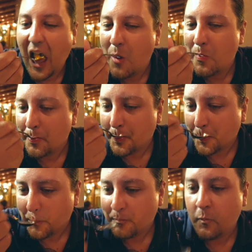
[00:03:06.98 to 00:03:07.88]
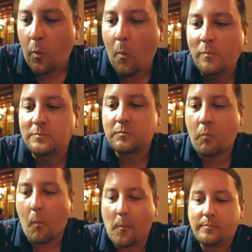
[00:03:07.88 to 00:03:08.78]
Like mango in the cream
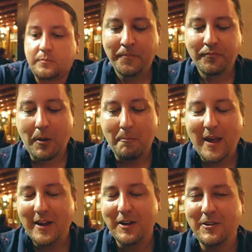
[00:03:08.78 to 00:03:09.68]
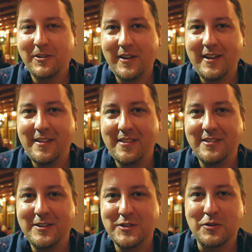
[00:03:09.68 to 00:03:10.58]
pie, mango in
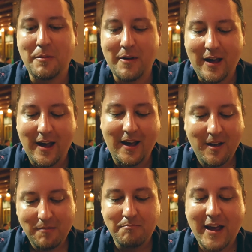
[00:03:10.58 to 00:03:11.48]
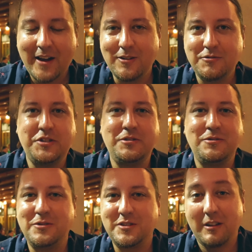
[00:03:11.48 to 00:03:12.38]
the sorbet, mango
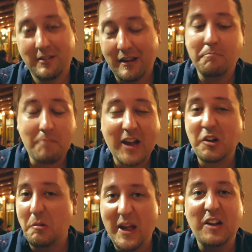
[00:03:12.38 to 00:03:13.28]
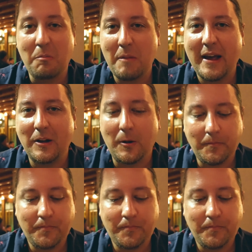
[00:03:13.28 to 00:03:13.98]
juice. It's like mango, mango, mango.